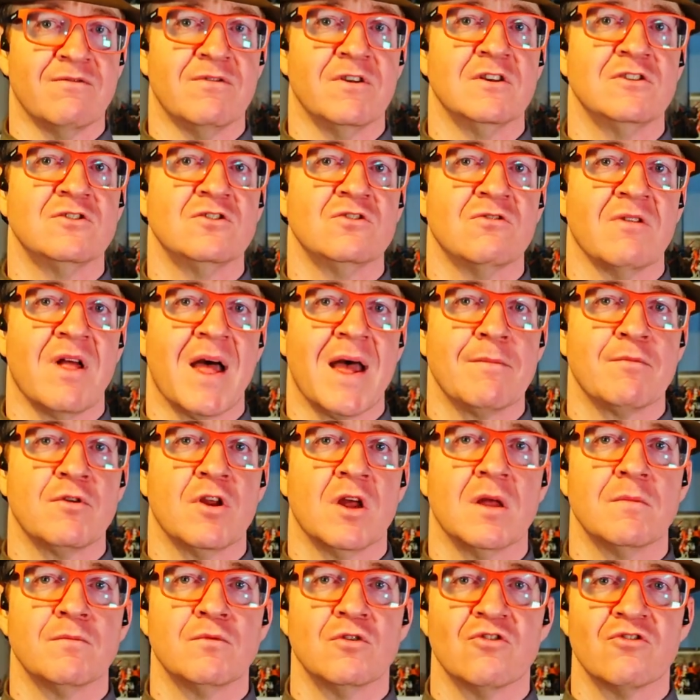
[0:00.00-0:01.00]
to fix your
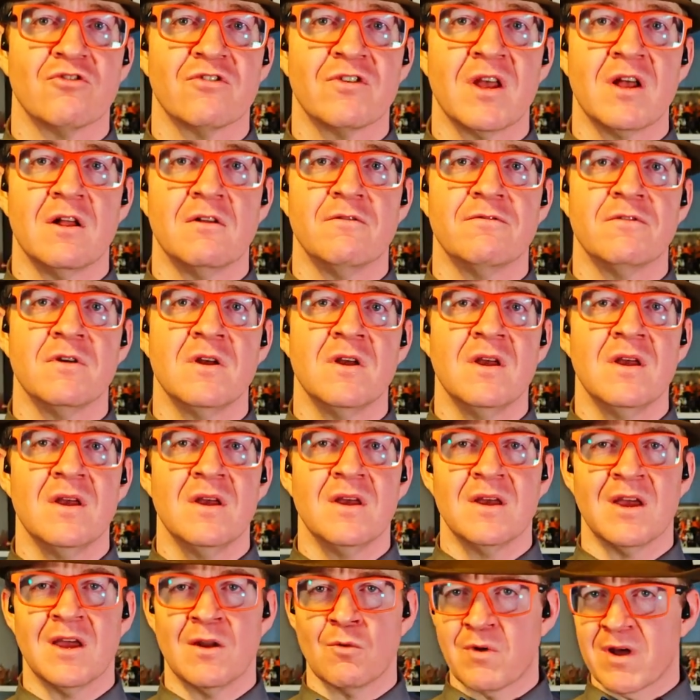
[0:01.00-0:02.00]
laptop yourself,
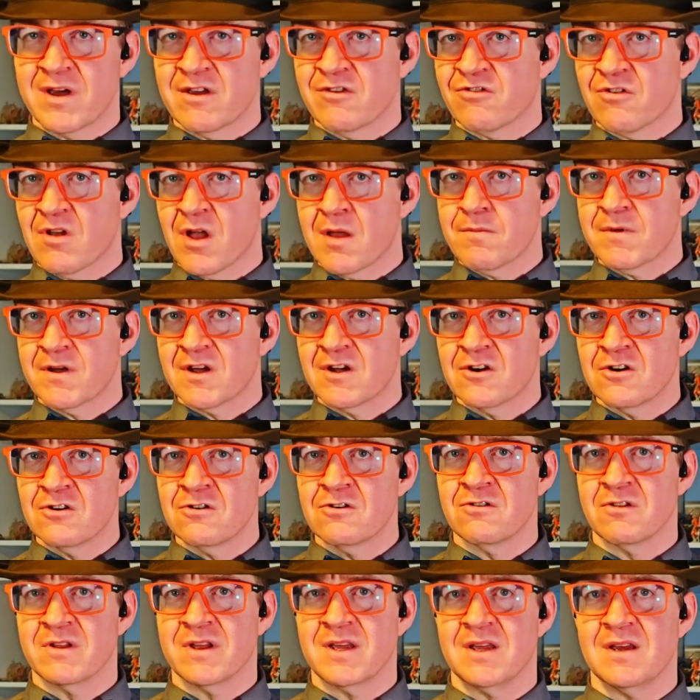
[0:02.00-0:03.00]
and why stopping
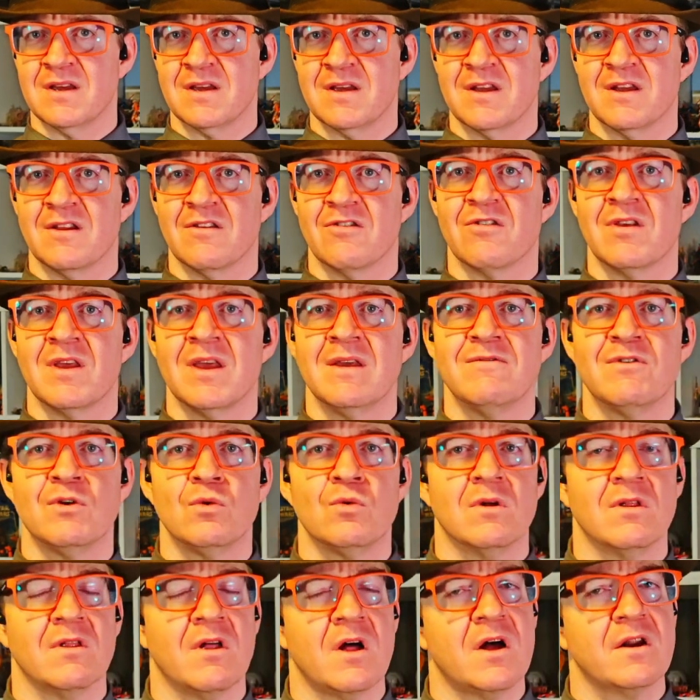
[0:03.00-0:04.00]
early can save
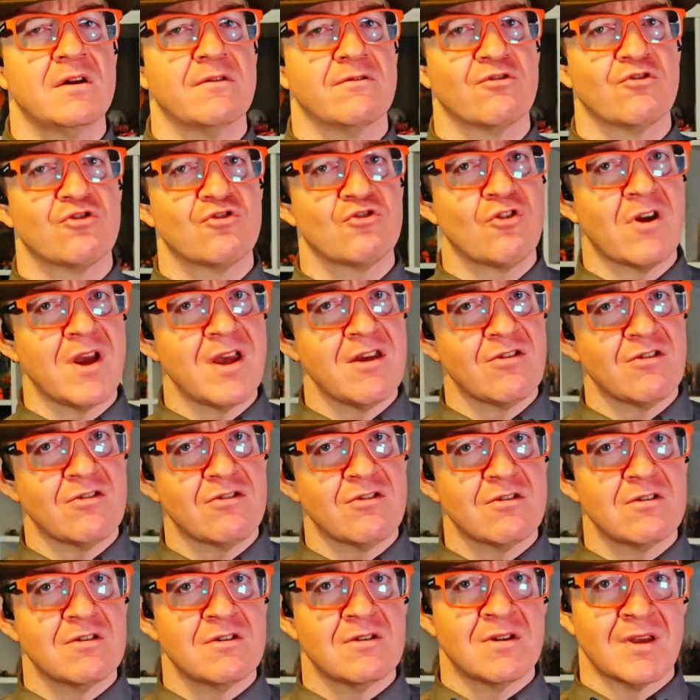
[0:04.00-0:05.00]
you a lot of
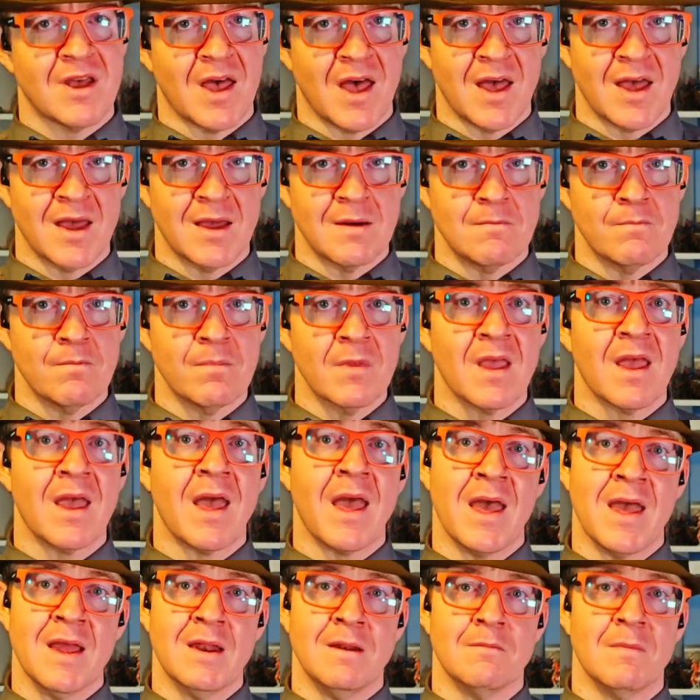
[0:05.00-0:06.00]
stress, time,
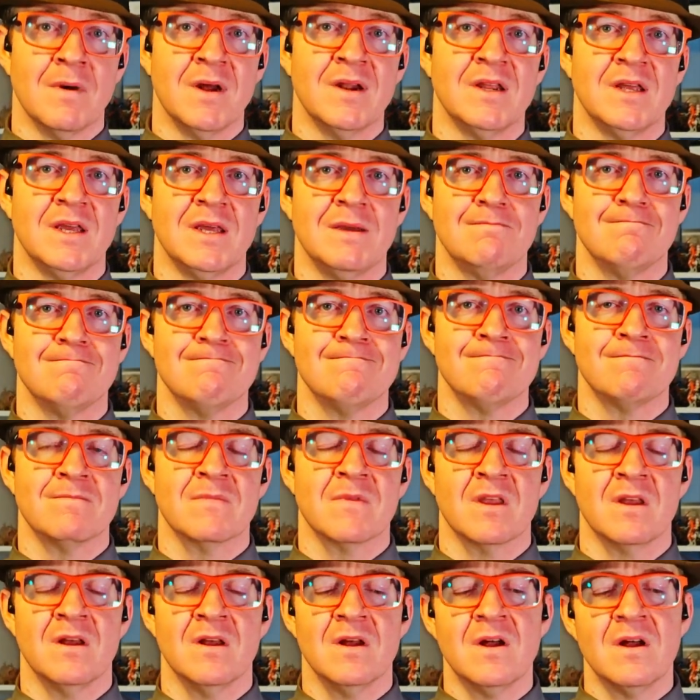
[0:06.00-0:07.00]
and money.
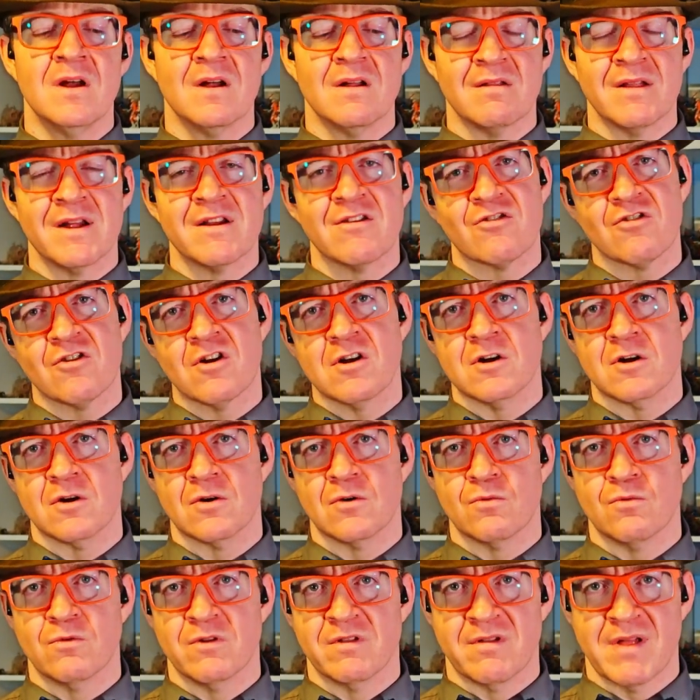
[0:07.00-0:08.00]
Let's start
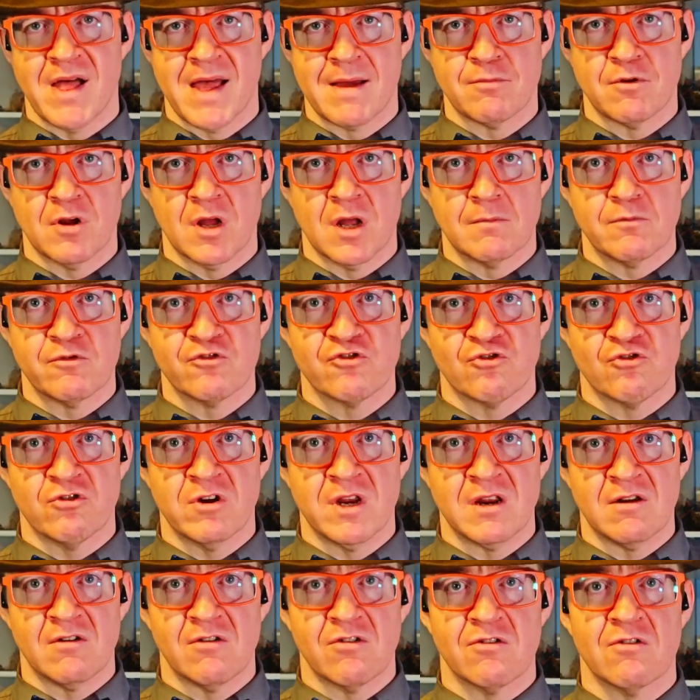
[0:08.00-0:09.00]
with laptop
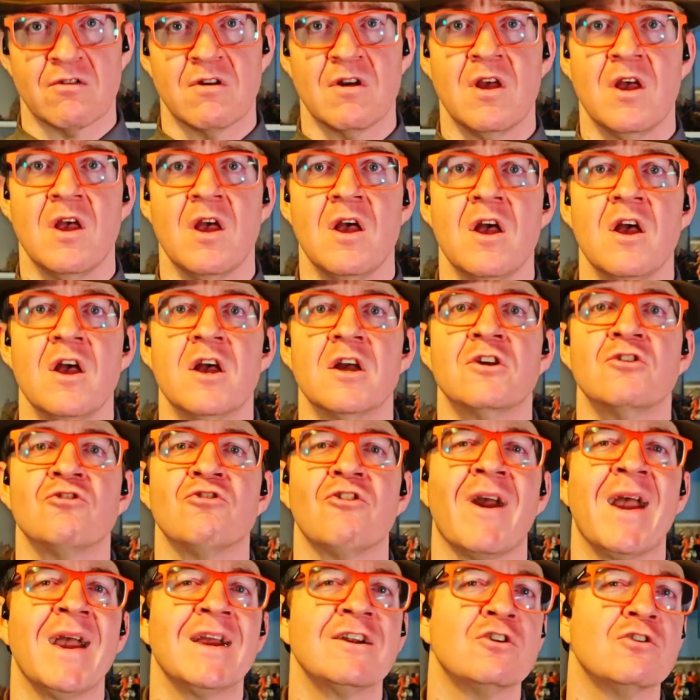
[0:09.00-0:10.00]
screens.
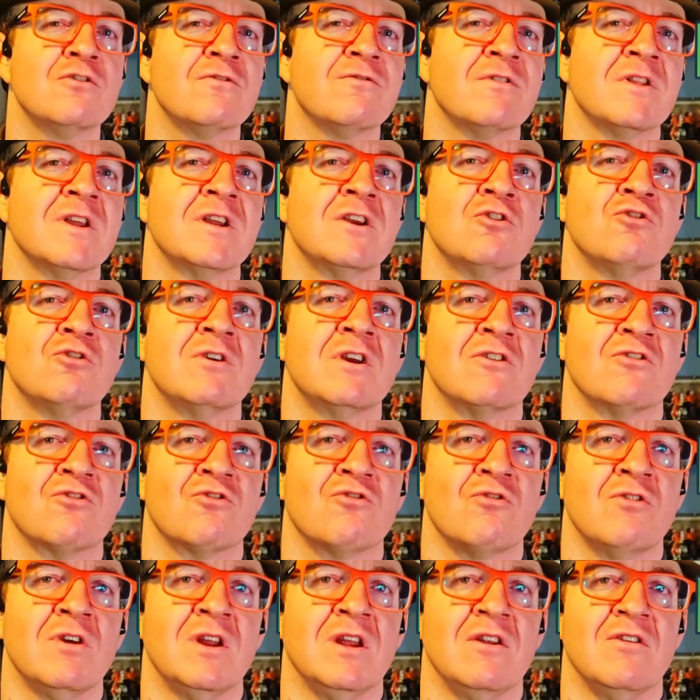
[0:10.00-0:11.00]
Cracked or flickering
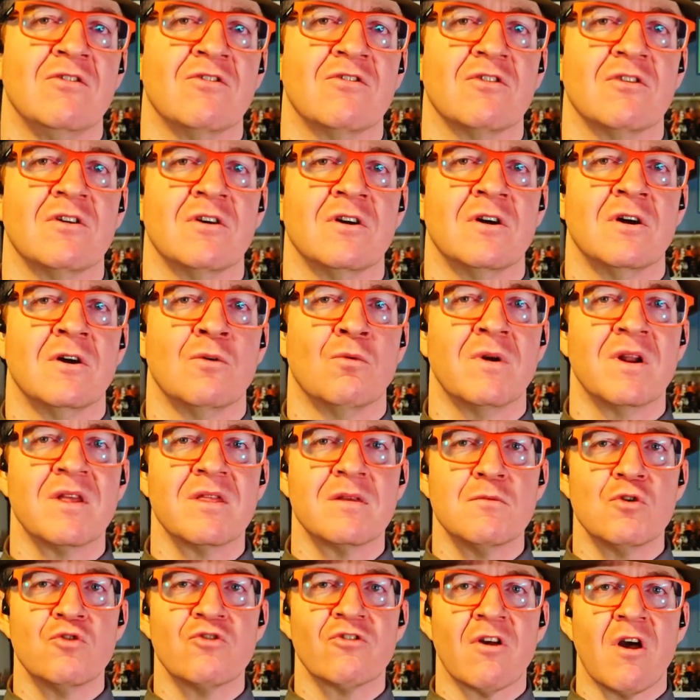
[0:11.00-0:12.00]
screens are one of
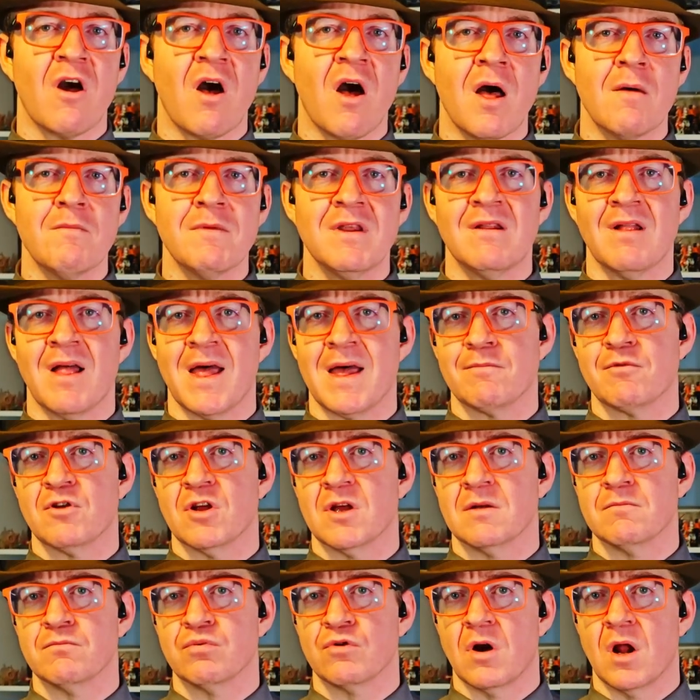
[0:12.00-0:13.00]
the most common
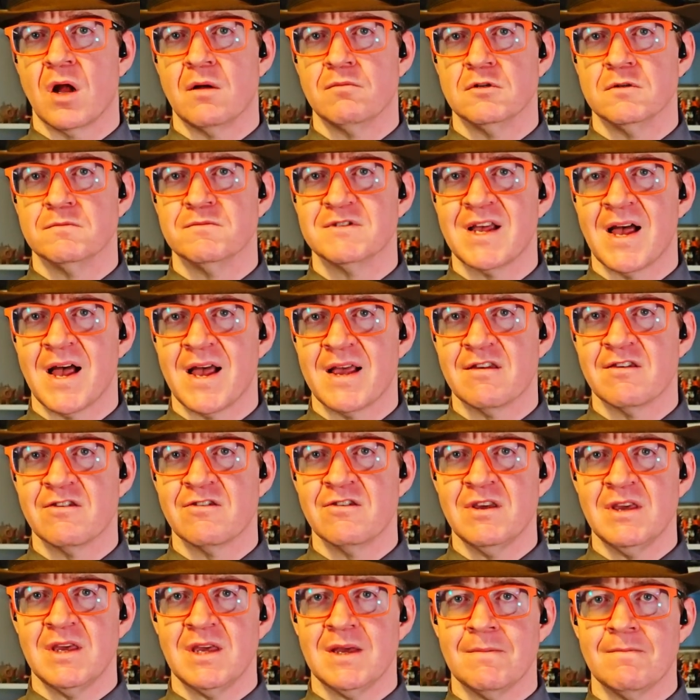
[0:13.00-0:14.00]
laptop problems I
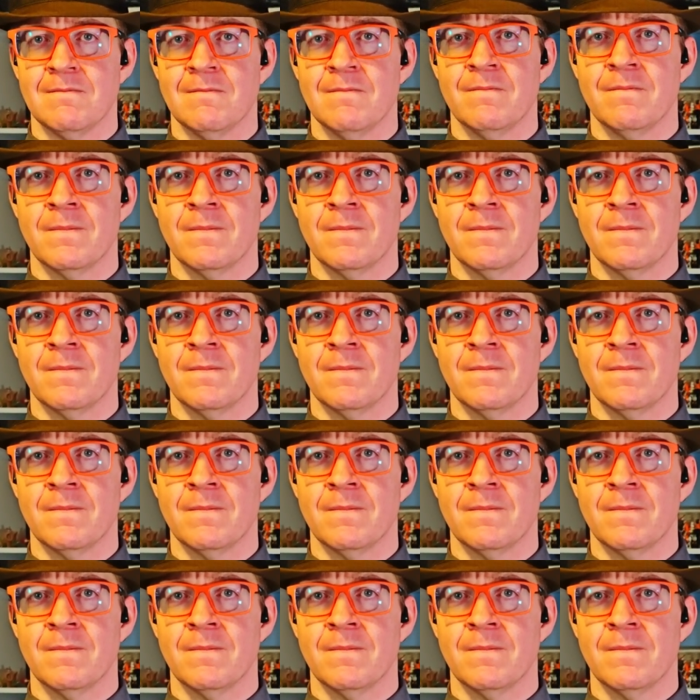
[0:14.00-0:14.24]
see.